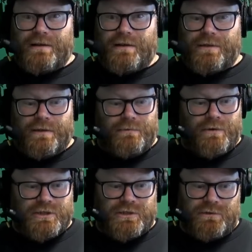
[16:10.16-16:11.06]
I think we've
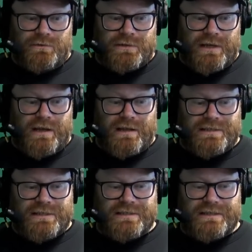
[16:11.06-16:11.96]
got Shields there.
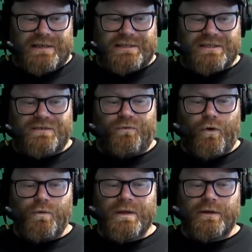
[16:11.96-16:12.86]
It's just
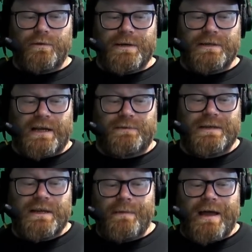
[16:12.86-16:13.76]
fraught with a little bit of danger. But
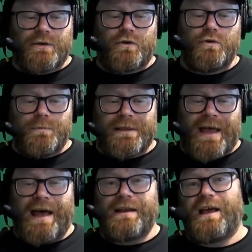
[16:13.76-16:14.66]
Nick Martin could be
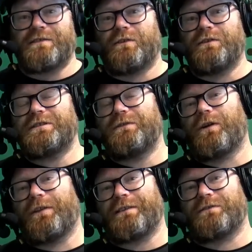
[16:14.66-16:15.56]
that, as long as you've
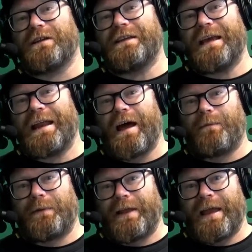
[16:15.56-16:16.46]
got that sort of get-out
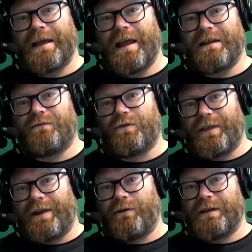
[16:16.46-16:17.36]
plan and you've got
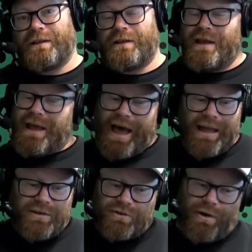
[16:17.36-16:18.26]
that idea that, are
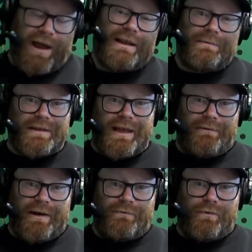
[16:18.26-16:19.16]
you trading him at that
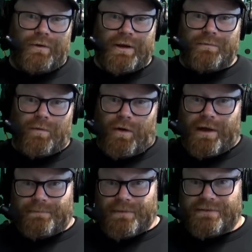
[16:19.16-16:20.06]
round 14
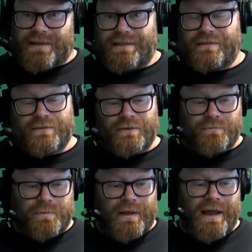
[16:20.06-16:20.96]
bye? Is that the sort
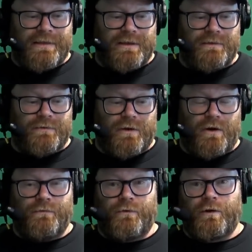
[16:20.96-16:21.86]
of play that you've
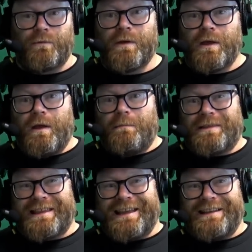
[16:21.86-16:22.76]
got for him? But
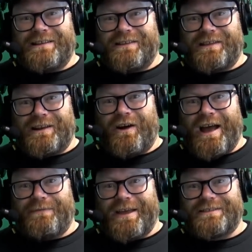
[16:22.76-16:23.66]
then I
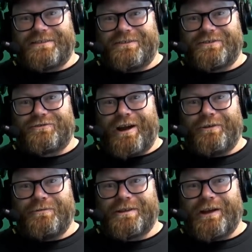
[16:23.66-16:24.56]
have that sort of
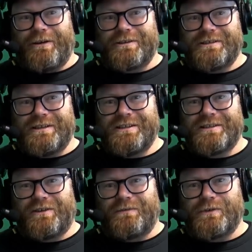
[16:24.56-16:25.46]
struggle with going, you just
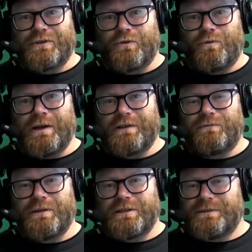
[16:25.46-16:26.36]
got him for 2 weeks,
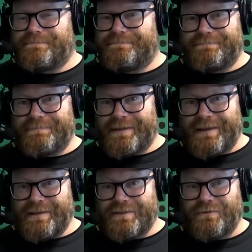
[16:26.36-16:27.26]
which
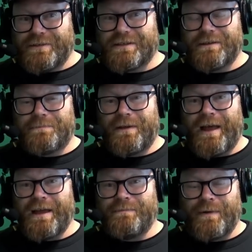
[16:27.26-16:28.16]
is obviously a
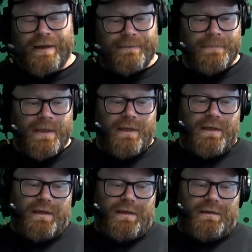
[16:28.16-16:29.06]
play, but
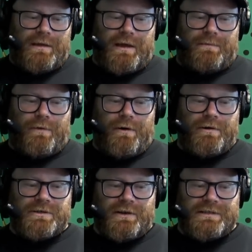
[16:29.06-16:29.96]
yeah,
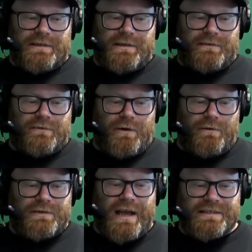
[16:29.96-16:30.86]
prioritising things as
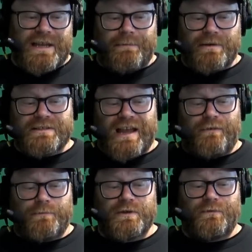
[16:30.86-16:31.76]
well. Darcy Cameron, a safe
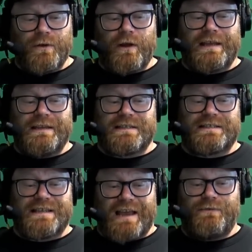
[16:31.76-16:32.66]
option. I feel like he is a
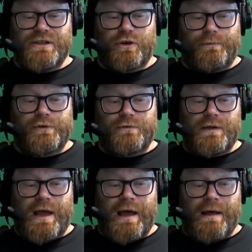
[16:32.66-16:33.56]
safe-ish option,
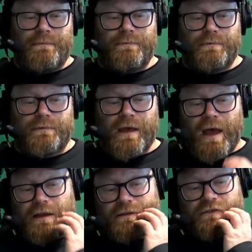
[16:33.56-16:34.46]

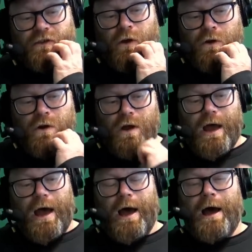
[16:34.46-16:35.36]
Cade. So,
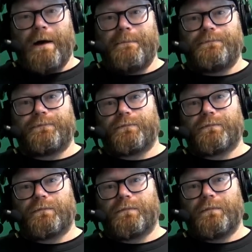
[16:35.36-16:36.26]

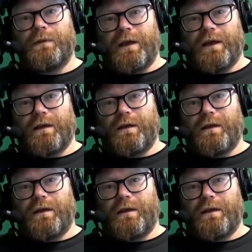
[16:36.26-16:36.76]
yeah,